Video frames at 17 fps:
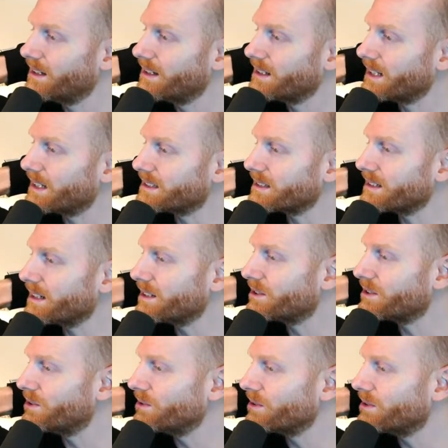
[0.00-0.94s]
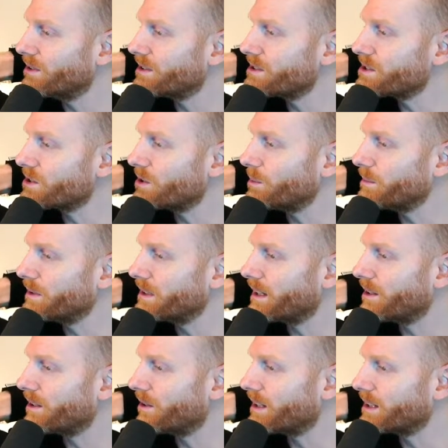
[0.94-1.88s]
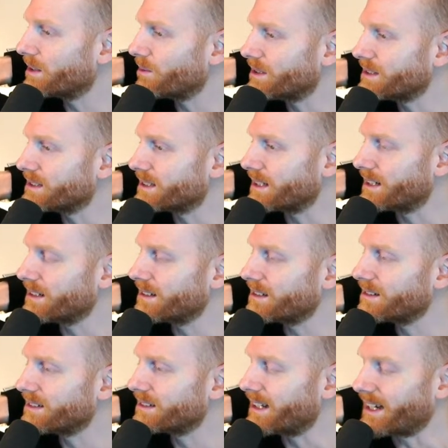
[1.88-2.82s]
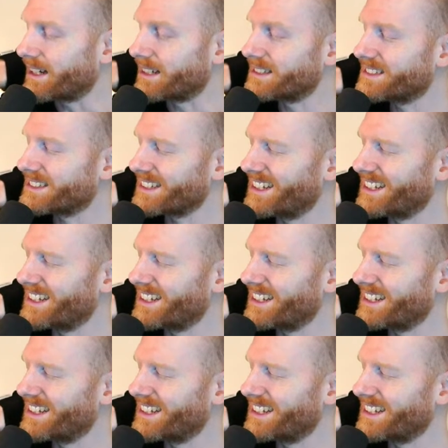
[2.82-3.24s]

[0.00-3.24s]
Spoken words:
Yesterday, TuneCore showed me I earned 1 cent. Nice.